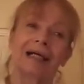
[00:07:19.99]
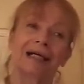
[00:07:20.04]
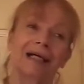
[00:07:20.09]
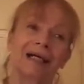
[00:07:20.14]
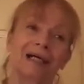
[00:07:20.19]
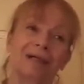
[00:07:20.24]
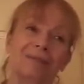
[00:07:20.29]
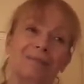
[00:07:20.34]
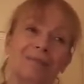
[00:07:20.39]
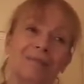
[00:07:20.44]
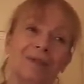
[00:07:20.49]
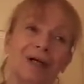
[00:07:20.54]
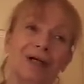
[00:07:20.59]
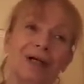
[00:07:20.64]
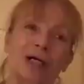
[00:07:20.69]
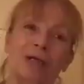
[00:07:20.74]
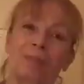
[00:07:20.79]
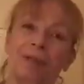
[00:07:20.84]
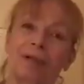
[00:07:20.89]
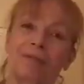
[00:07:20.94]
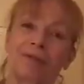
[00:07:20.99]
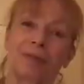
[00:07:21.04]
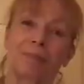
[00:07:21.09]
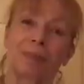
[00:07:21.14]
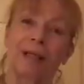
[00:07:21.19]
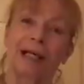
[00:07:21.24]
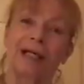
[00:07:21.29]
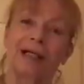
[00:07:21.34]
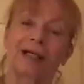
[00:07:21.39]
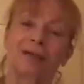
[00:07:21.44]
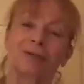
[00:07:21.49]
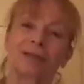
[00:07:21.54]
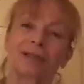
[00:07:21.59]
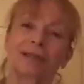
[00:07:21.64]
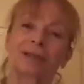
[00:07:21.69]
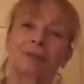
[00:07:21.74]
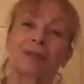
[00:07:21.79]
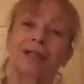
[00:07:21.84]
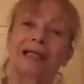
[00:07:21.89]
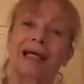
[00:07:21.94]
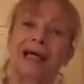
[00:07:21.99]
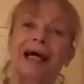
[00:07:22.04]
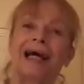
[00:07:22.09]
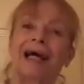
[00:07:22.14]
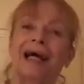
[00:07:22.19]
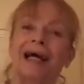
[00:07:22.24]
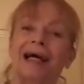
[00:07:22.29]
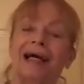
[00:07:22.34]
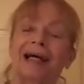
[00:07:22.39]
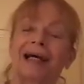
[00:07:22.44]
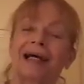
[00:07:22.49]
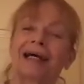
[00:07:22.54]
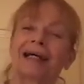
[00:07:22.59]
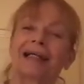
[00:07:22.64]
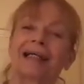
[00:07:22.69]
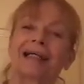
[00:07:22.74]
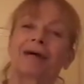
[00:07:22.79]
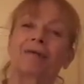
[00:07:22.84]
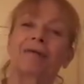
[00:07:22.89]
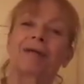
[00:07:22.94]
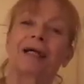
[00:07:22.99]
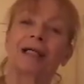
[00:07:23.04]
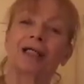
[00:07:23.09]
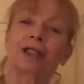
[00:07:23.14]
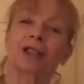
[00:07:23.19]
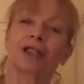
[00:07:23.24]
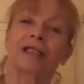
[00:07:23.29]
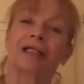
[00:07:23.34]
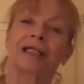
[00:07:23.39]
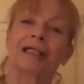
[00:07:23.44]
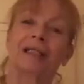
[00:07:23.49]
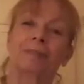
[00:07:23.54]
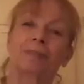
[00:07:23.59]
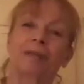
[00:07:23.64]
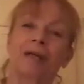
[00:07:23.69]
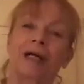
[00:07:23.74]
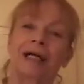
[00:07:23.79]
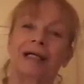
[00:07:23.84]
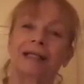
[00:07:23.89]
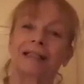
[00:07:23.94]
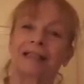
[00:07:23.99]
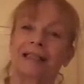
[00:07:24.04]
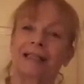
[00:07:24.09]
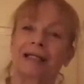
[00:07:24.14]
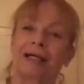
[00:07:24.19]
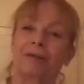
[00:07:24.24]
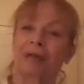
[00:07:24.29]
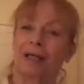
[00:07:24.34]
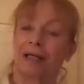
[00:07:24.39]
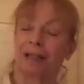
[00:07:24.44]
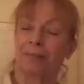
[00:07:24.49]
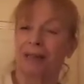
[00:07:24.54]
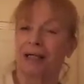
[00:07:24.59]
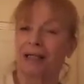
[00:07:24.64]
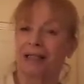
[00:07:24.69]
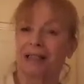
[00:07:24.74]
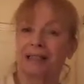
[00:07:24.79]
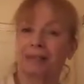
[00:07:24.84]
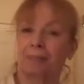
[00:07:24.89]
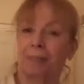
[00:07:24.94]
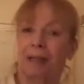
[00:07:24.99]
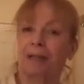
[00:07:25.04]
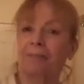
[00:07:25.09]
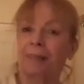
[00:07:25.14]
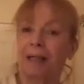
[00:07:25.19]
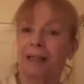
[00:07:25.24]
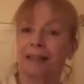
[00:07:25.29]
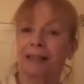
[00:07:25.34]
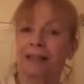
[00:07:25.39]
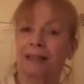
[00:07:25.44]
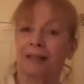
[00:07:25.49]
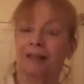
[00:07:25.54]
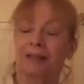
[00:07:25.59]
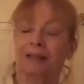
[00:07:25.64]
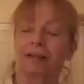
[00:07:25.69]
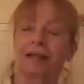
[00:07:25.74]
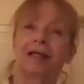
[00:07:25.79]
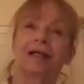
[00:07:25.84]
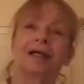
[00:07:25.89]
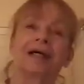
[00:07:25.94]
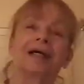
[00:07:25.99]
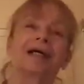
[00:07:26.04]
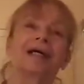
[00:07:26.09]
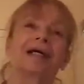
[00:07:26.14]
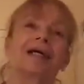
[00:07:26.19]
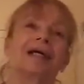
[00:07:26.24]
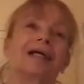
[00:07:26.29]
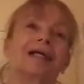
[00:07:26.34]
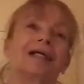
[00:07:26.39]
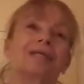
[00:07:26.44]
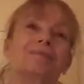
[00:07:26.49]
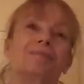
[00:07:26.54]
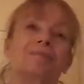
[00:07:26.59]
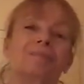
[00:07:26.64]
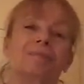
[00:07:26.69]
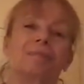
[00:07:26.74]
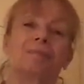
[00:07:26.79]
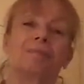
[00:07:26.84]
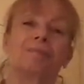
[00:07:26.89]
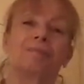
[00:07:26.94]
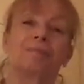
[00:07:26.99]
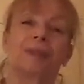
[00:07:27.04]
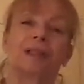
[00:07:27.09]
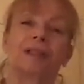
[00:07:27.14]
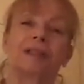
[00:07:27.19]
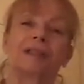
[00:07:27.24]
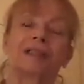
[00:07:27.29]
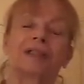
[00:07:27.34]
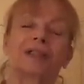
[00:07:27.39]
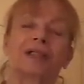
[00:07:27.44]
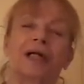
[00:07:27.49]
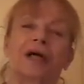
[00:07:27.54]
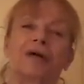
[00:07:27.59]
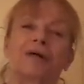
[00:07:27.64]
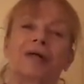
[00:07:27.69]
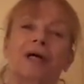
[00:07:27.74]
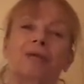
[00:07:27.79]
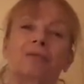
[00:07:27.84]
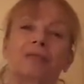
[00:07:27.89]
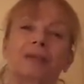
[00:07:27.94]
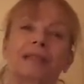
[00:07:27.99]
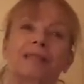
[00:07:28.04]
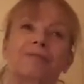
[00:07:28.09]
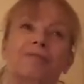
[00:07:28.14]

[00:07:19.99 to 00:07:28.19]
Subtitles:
A couple of the beagles were there. They were actually liberated. They were going to be experimented on, but you know, that was